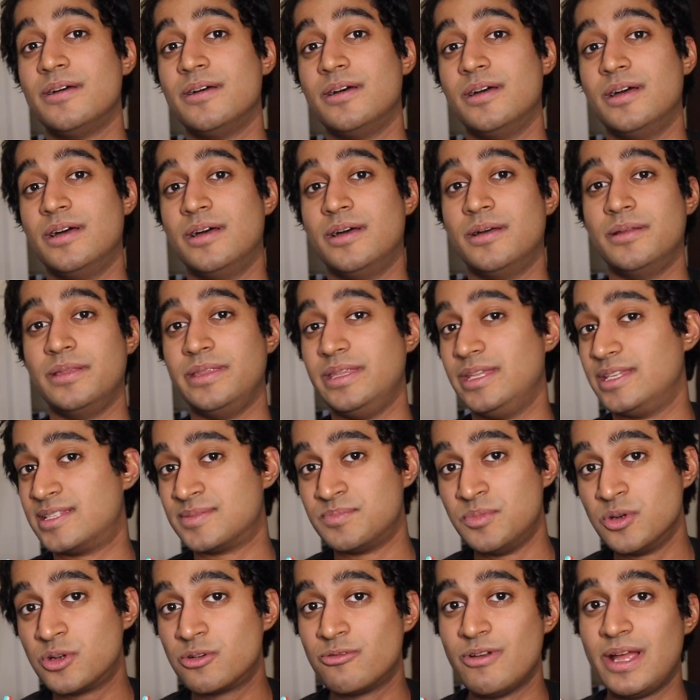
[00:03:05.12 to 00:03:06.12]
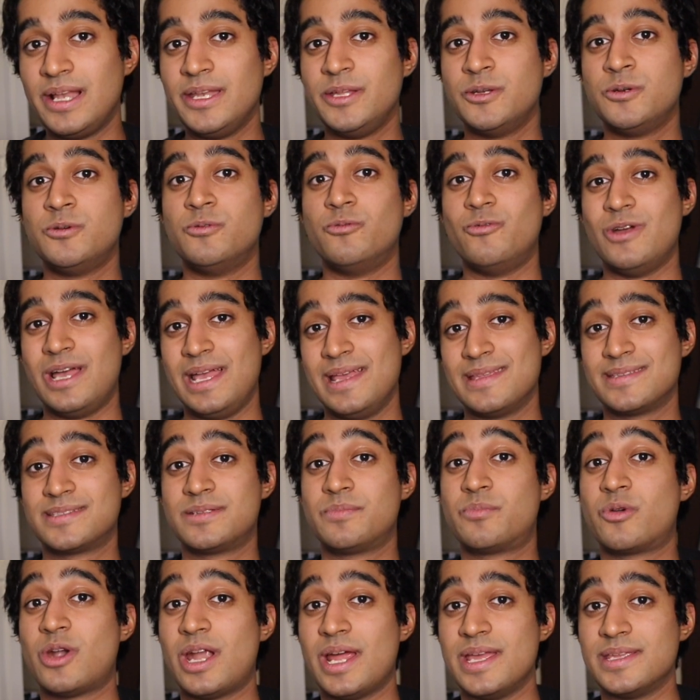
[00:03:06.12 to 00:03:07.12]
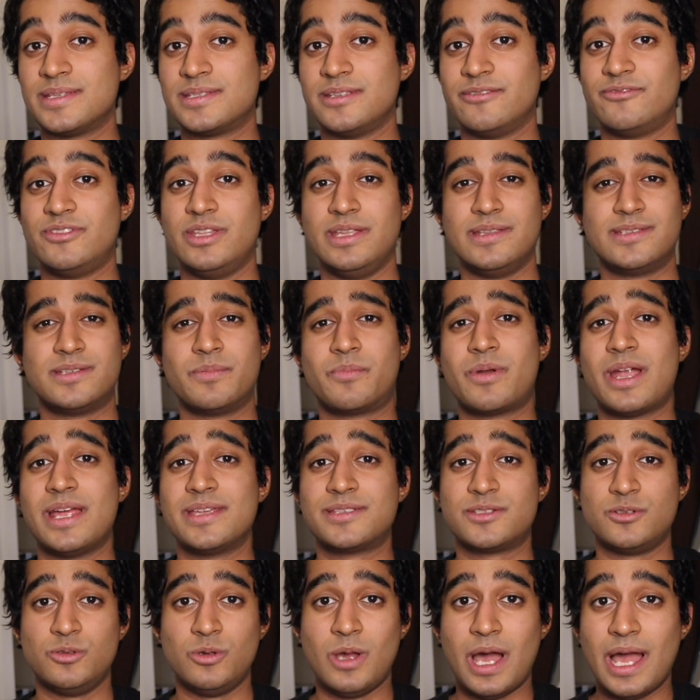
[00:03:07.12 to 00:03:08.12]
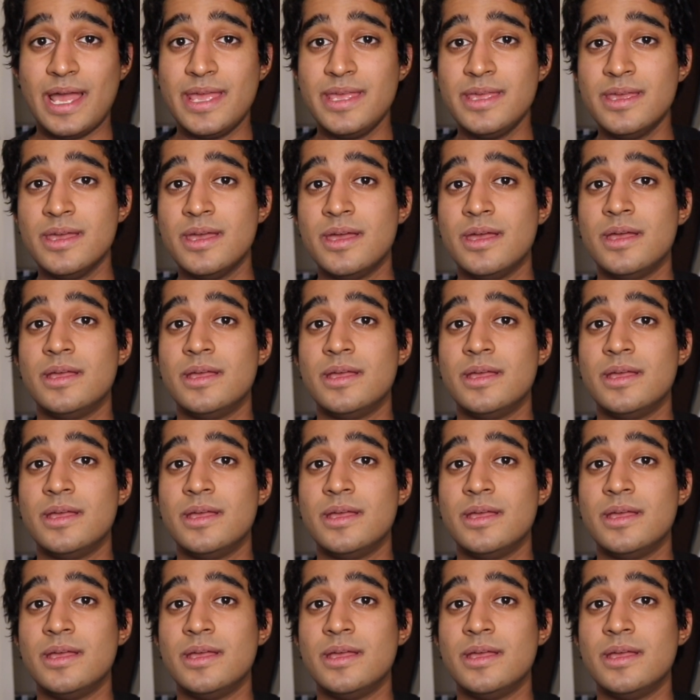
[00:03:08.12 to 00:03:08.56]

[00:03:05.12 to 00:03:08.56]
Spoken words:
its book value, where is the price? Is the price too high?